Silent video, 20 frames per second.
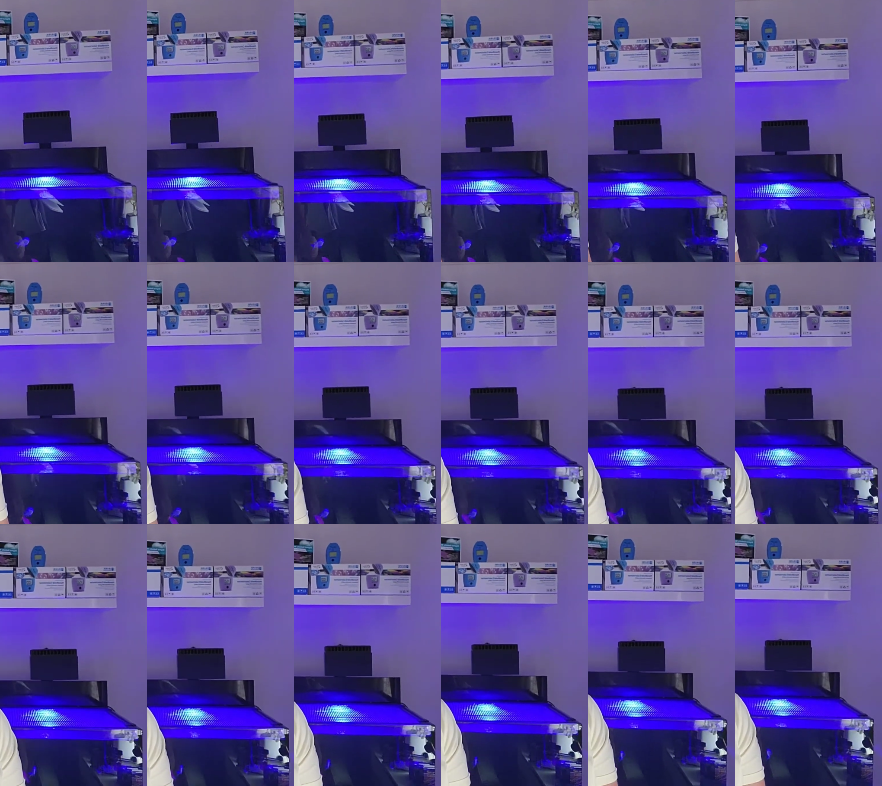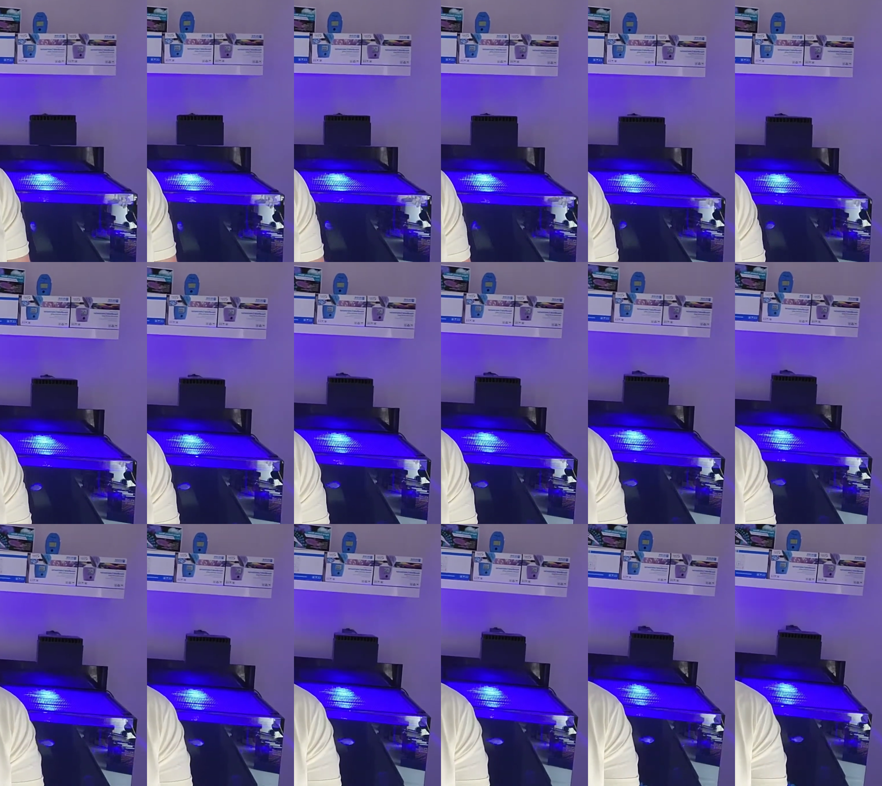tank let me just bring you
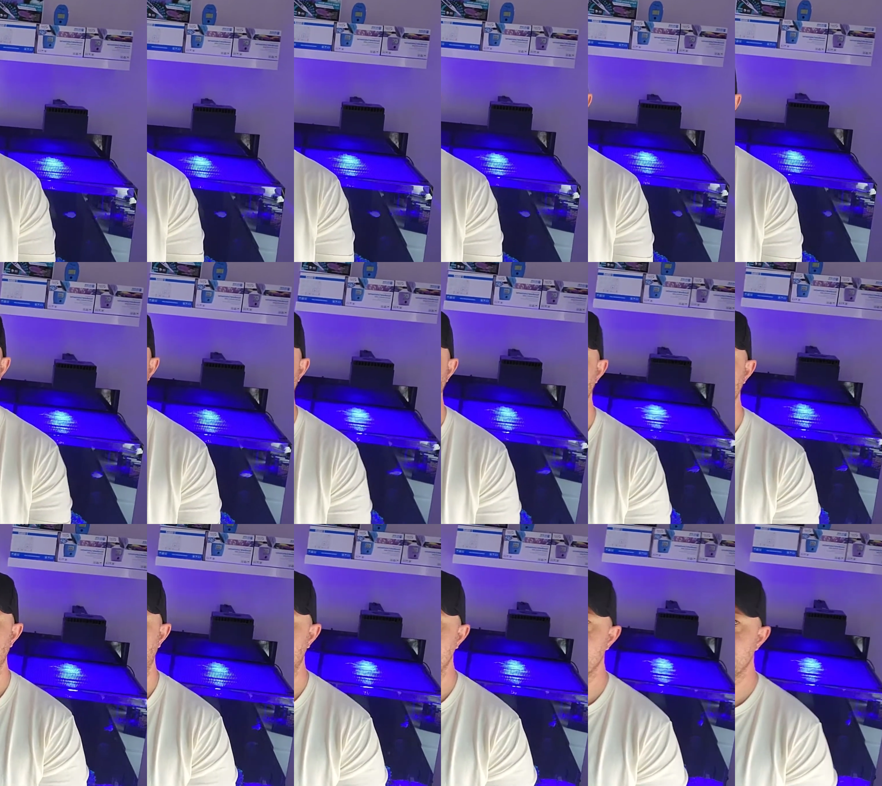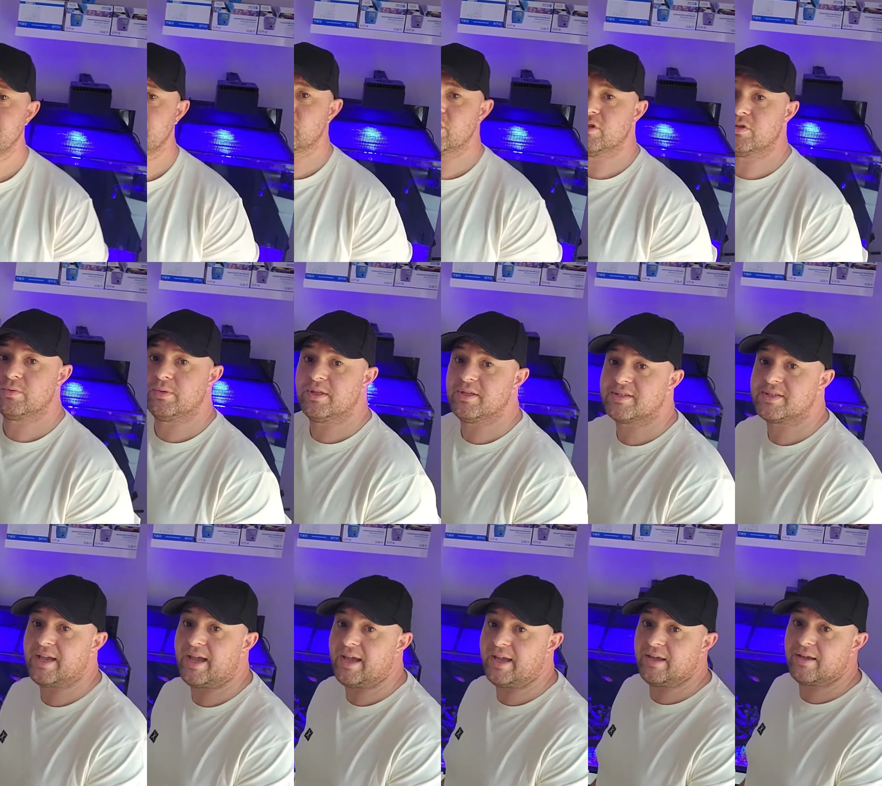back so I had some issues with the
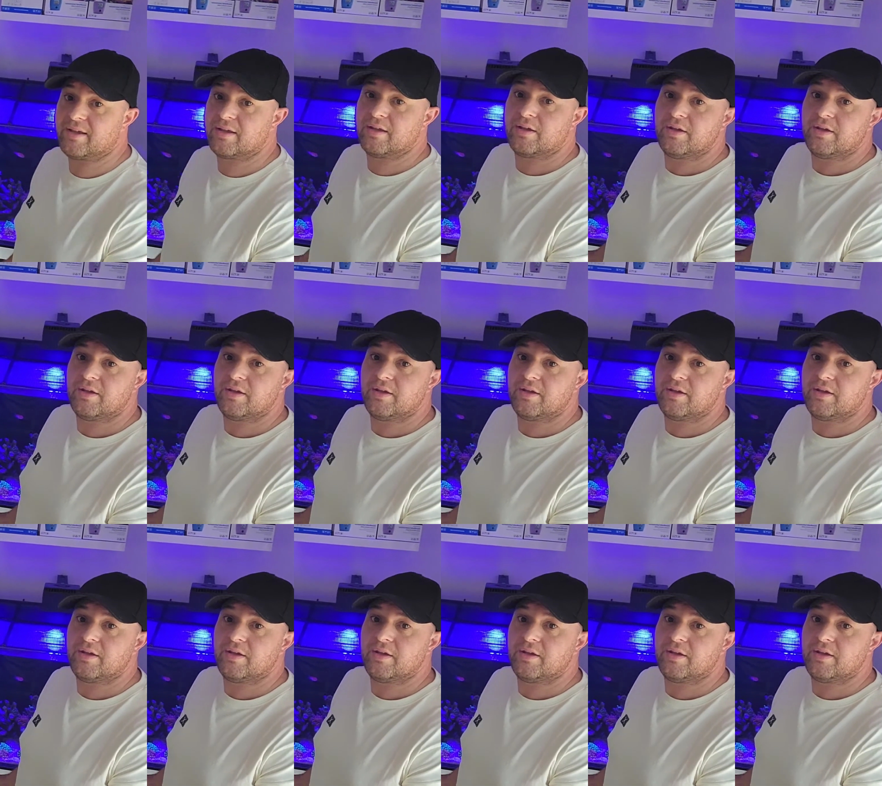tank